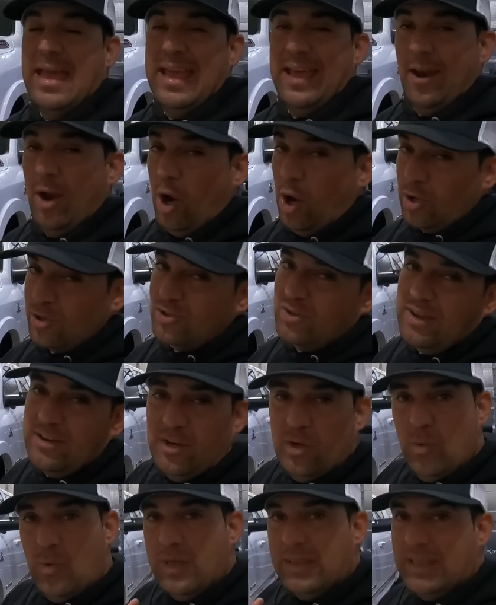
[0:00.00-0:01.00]
And also I
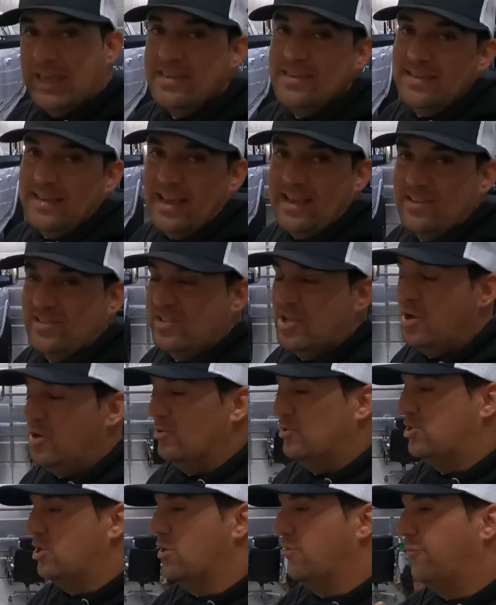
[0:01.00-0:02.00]
do wanna let you guys
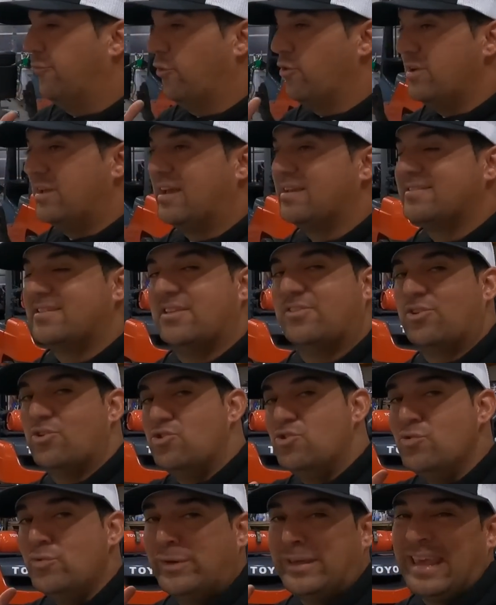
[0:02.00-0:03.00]
know, so for you guys out there,
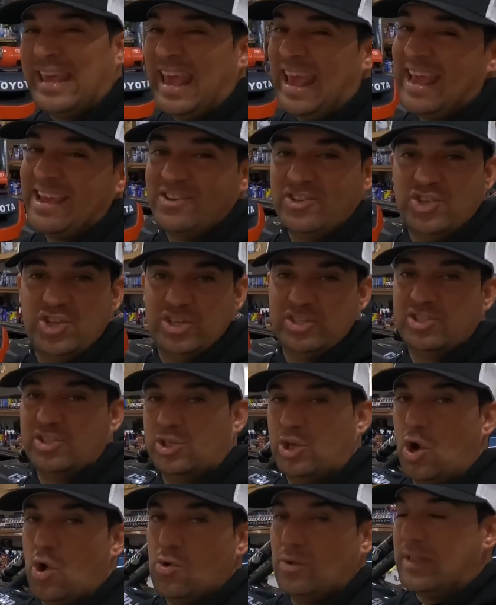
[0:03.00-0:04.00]
you can't
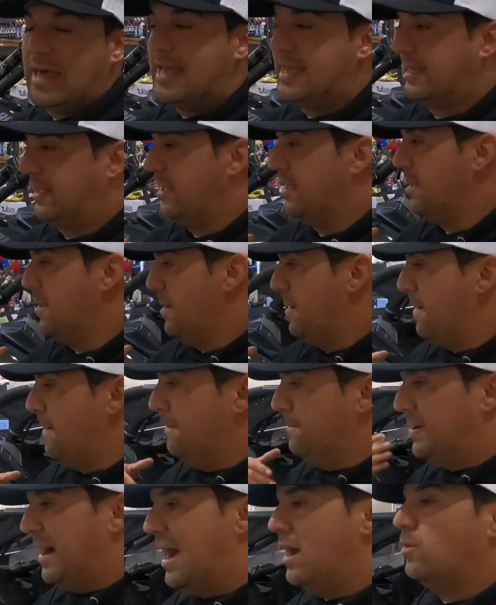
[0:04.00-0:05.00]
just go like
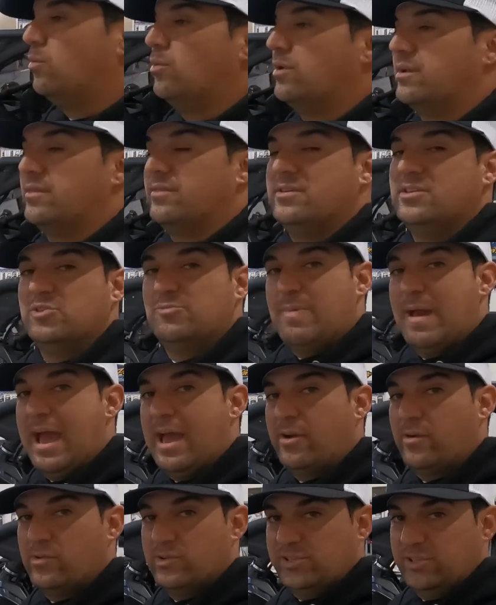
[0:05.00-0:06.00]
buy one of these
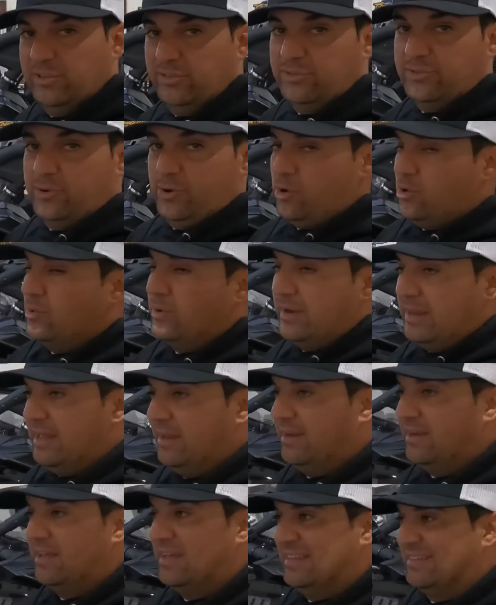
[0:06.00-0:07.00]
batteries and throw it in.
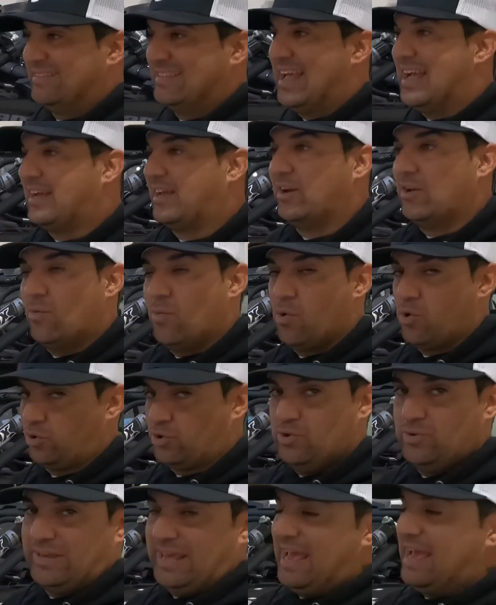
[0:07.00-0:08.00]
It's not gonna
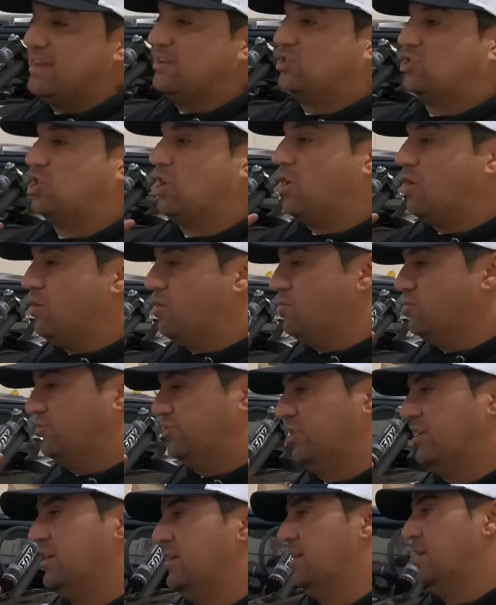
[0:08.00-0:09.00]
work. You can't charge
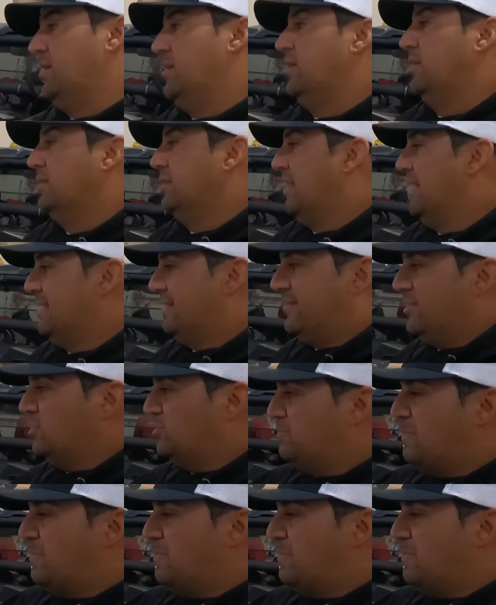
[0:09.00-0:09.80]
like this